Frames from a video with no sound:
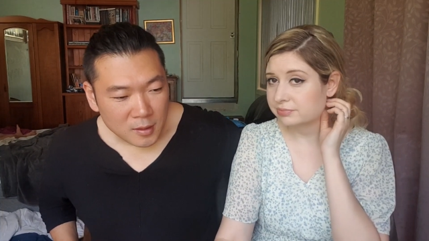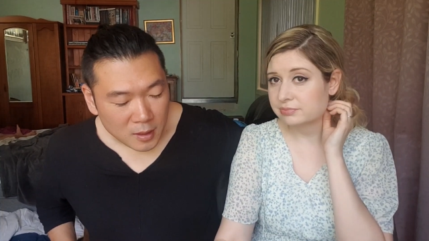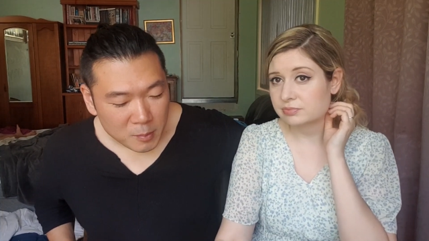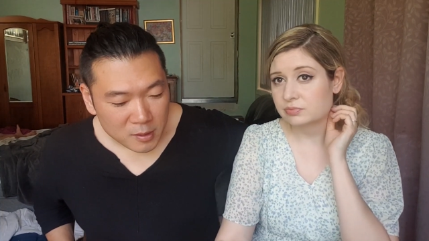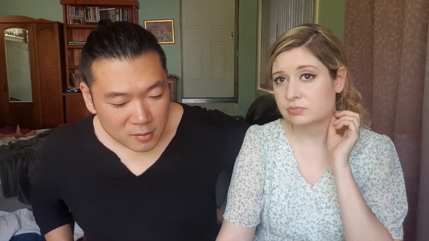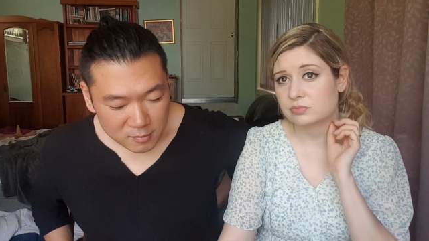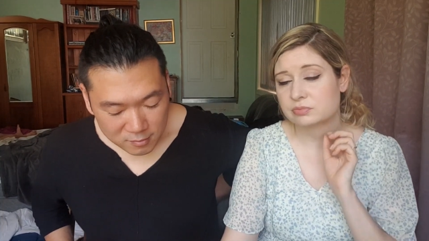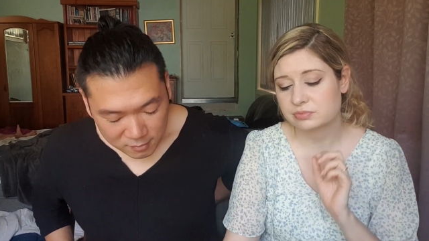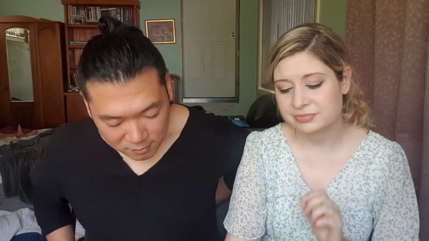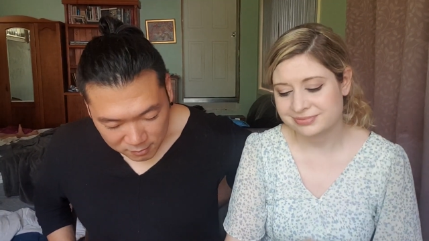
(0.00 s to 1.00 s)
Speaker 1: I mean,
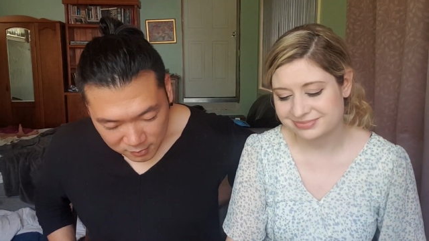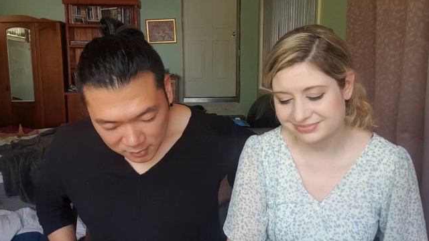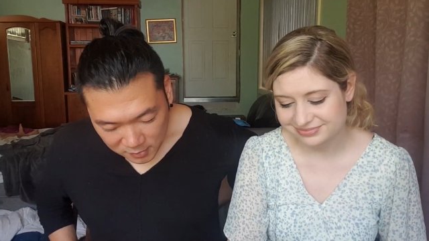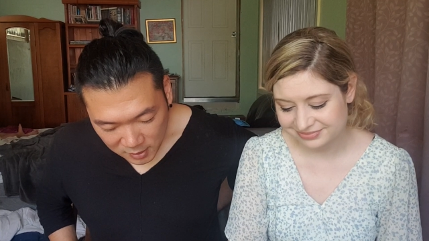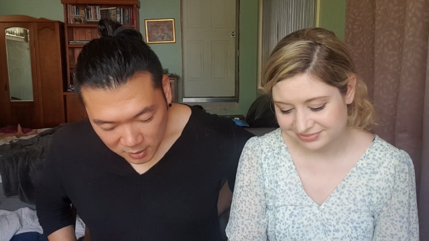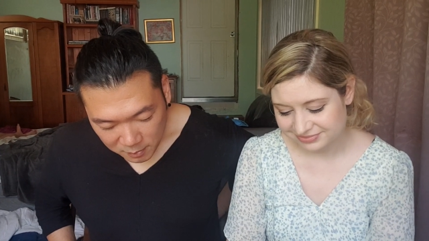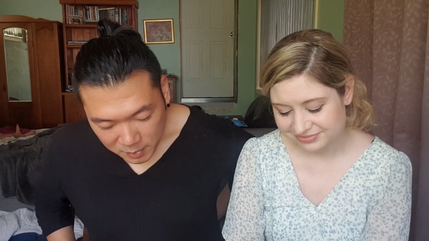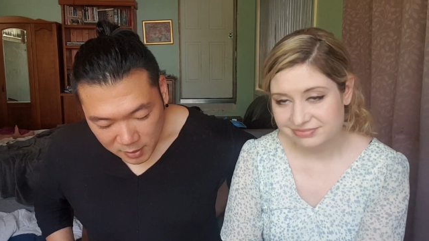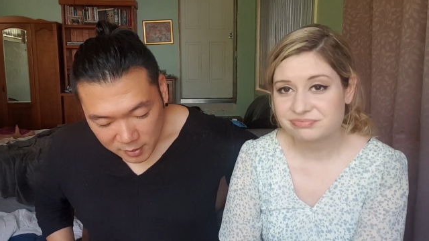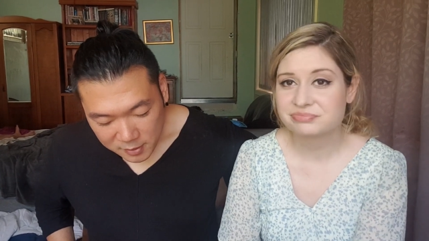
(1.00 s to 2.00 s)
like,
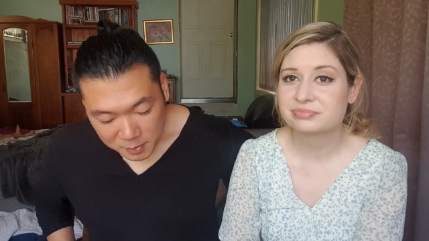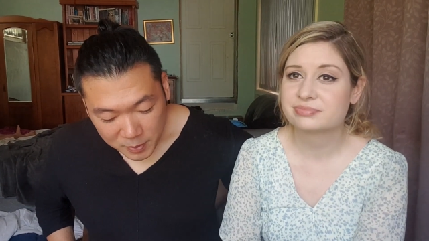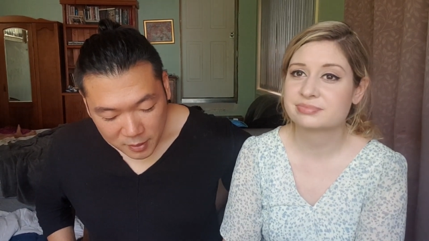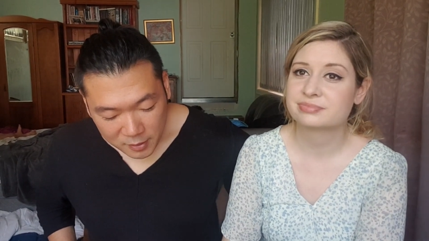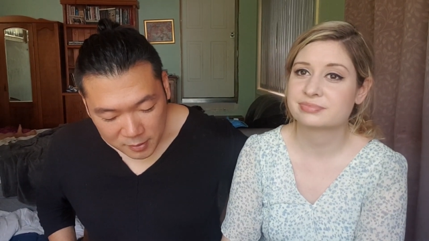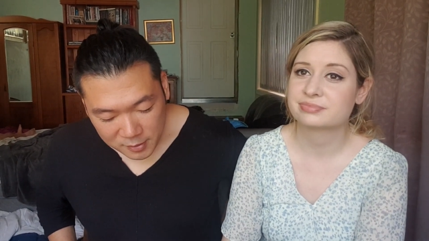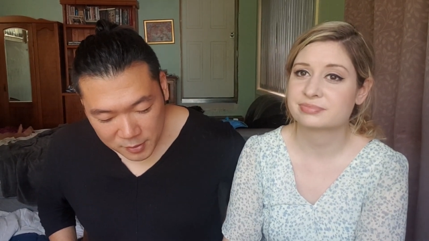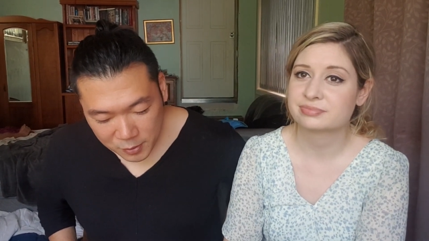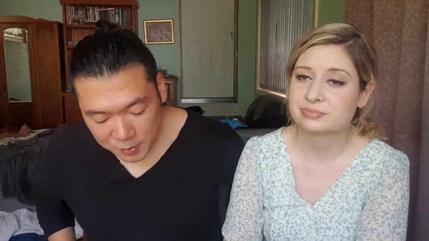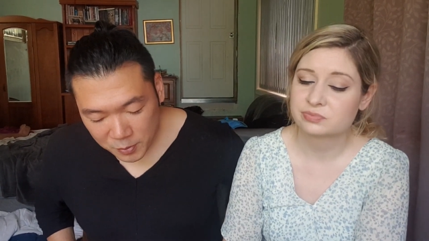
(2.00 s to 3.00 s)
my
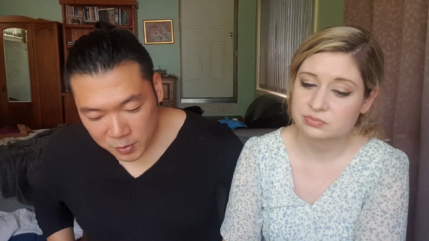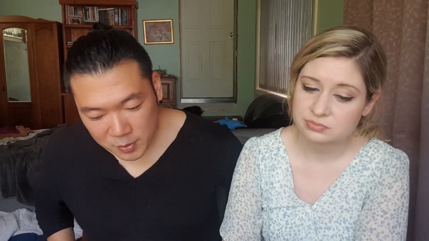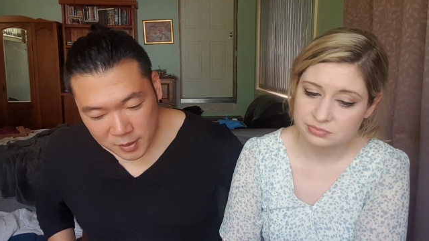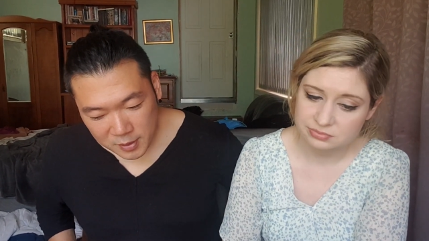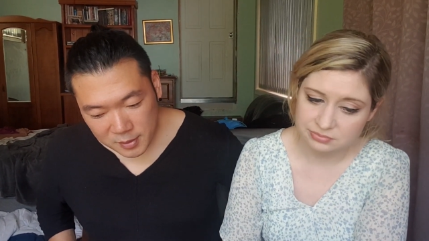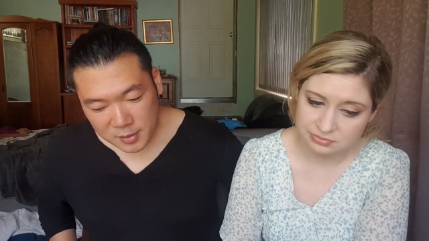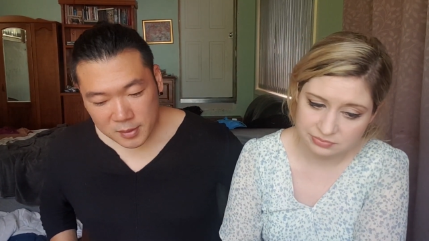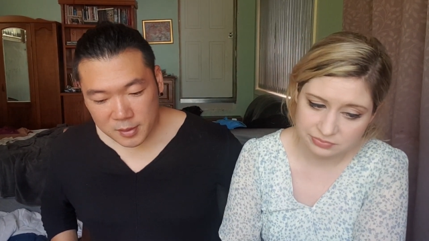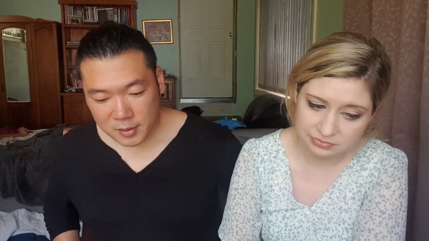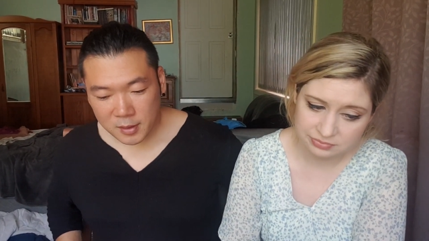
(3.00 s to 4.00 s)
experience of all
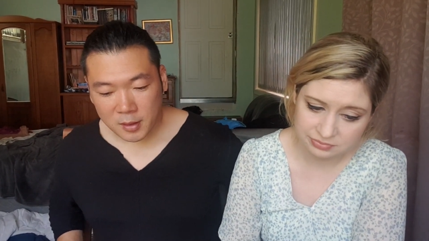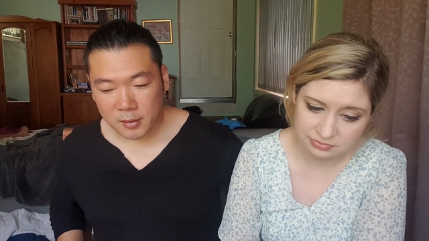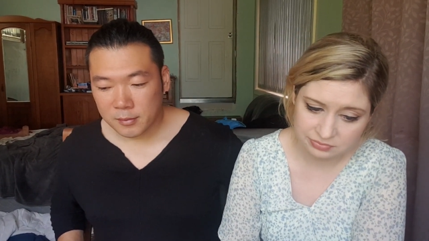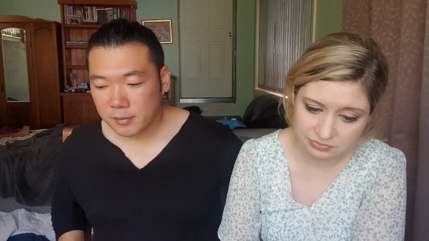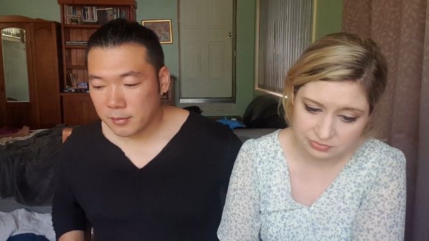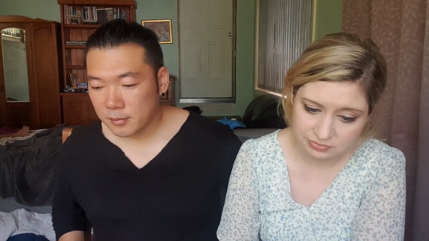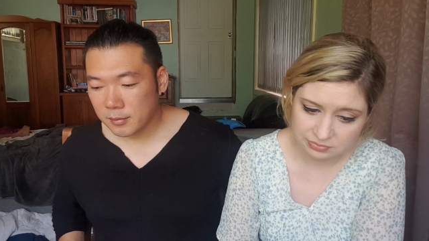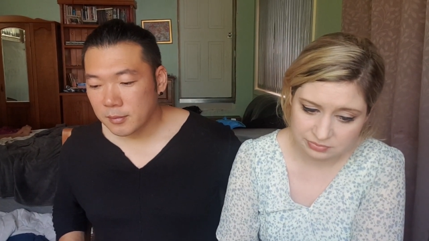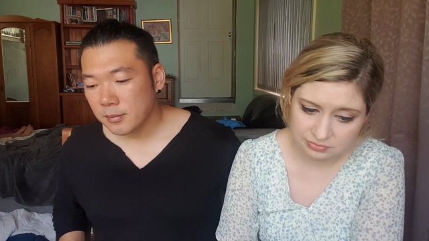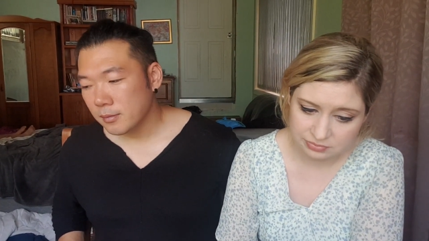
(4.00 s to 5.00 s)
this
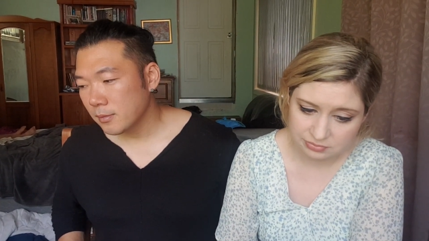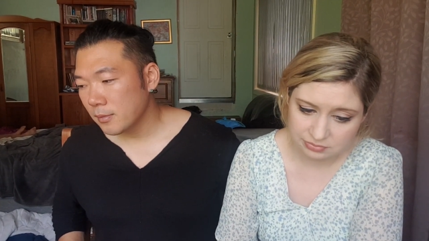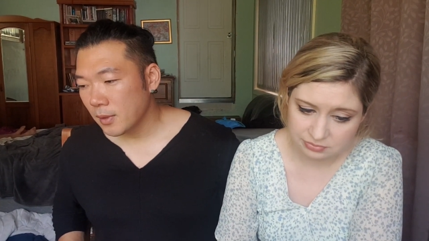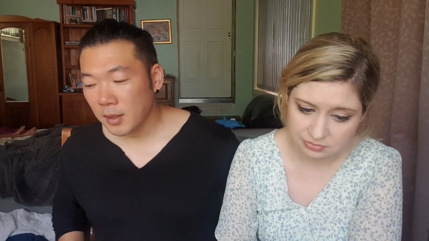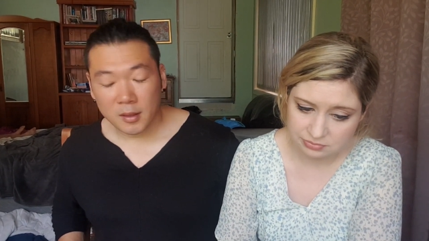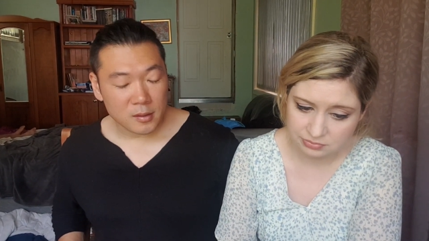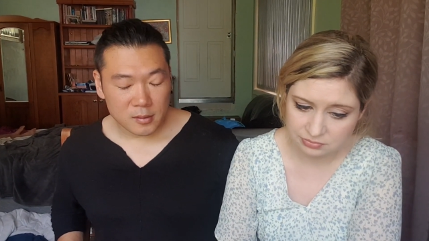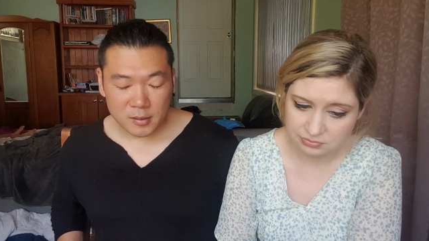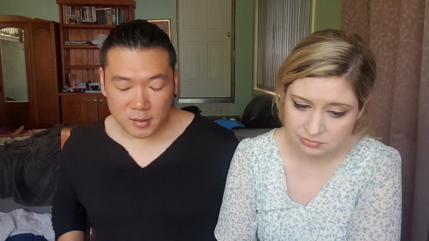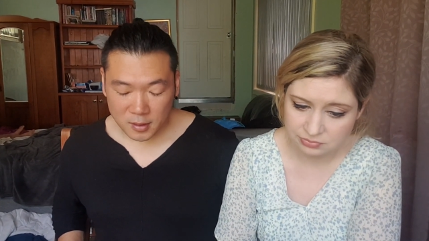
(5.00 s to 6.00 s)
thing
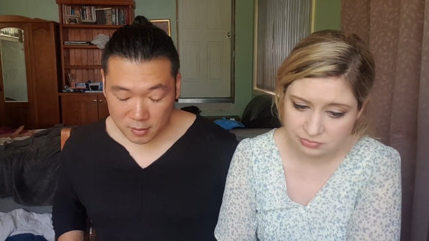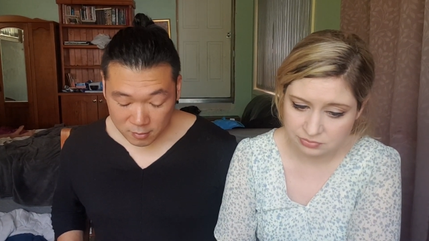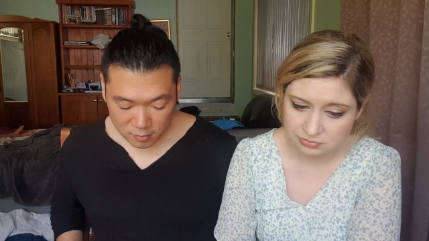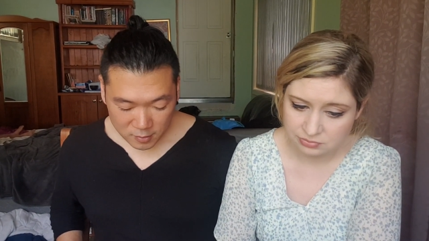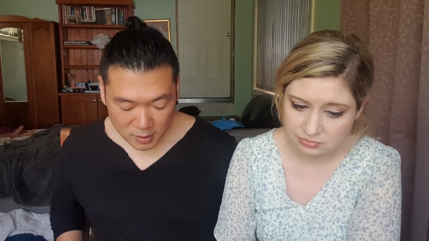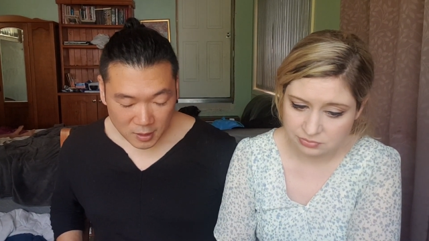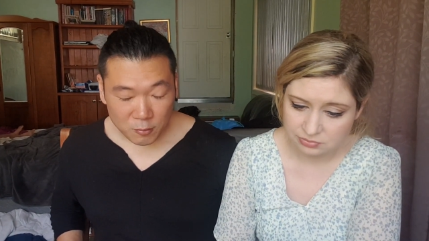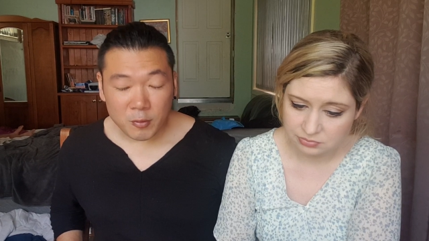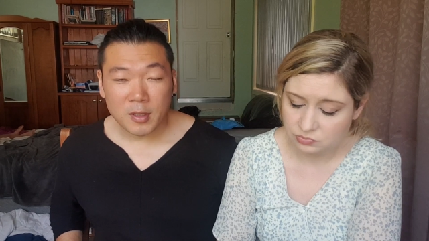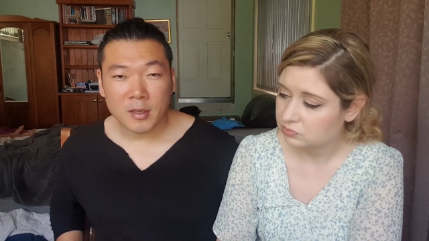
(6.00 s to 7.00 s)
is like
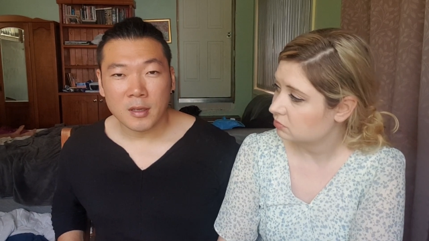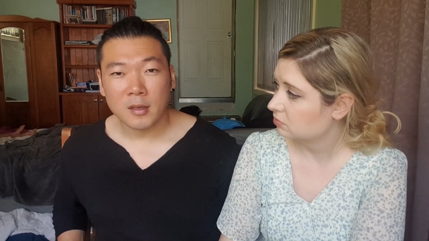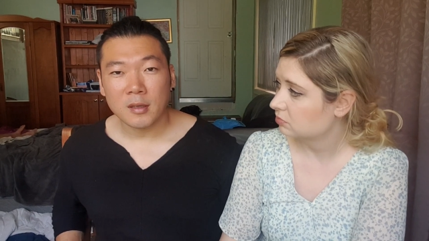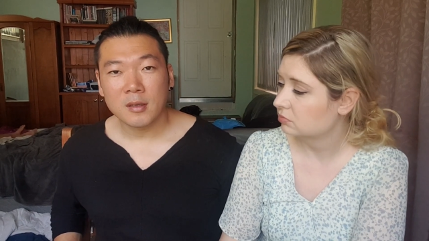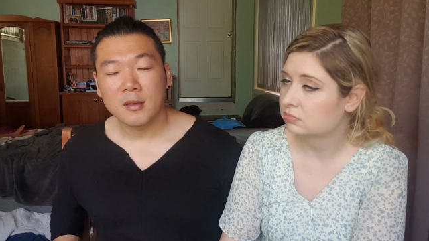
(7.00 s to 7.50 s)
really